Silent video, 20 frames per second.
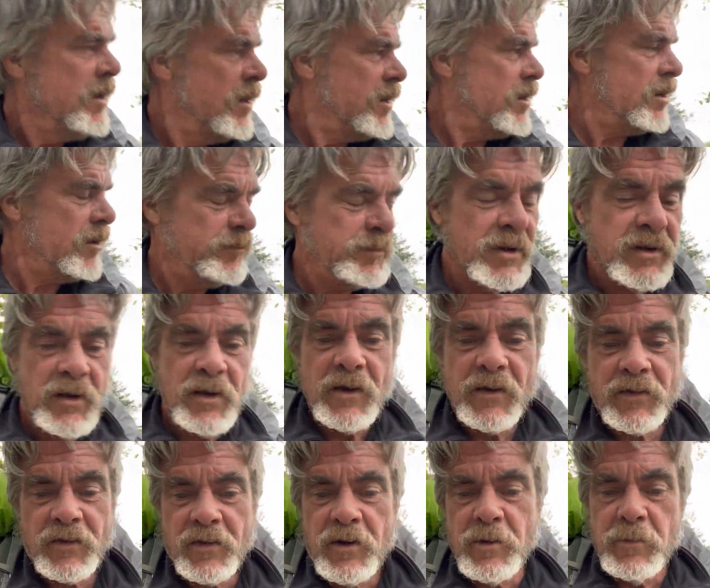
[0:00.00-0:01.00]
and I've been
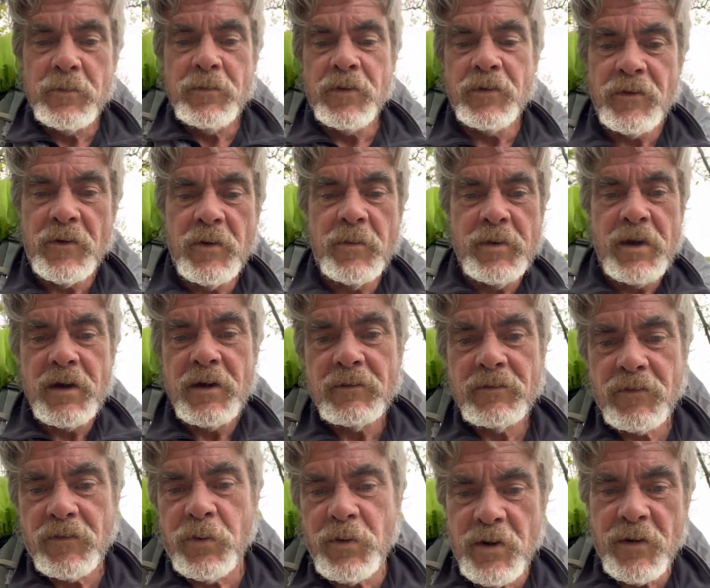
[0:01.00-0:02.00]
nursing them for about
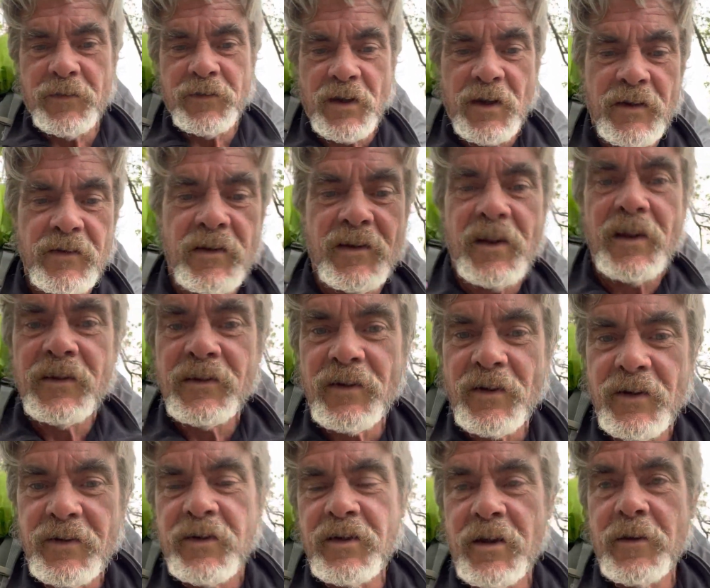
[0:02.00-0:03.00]
12 days and they
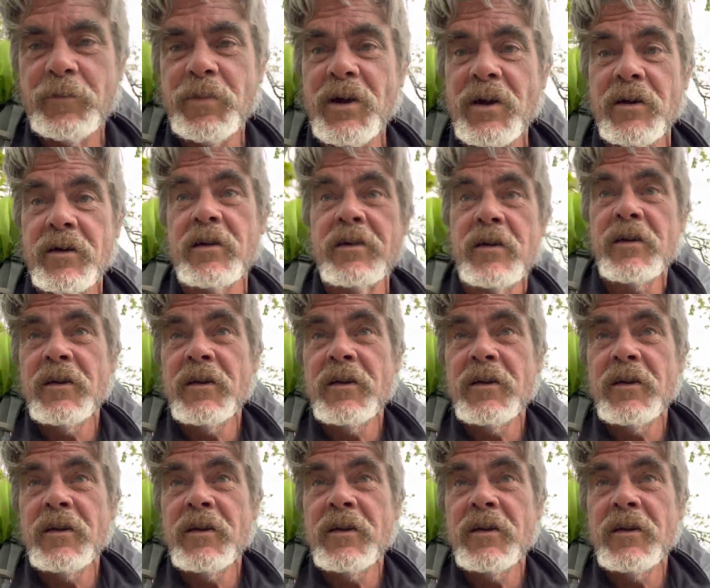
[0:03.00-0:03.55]
started to get better,